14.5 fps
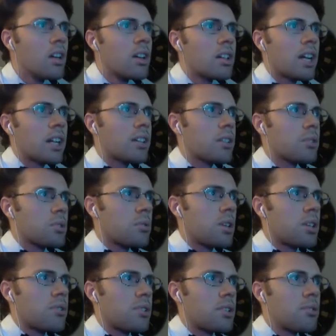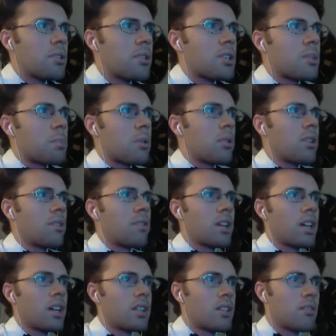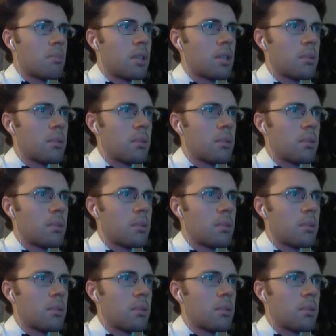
Tactical squadron unit deployed in rare case of blah